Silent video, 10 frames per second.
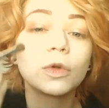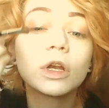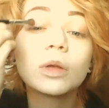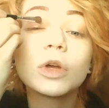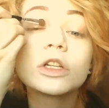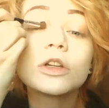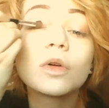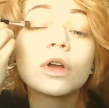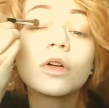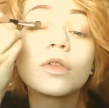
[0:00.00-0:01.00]
pretty much
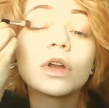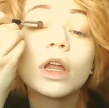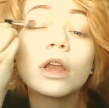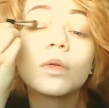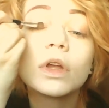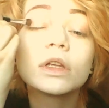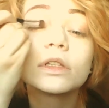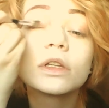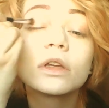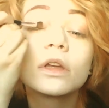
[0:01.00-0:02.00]
going over it anyways.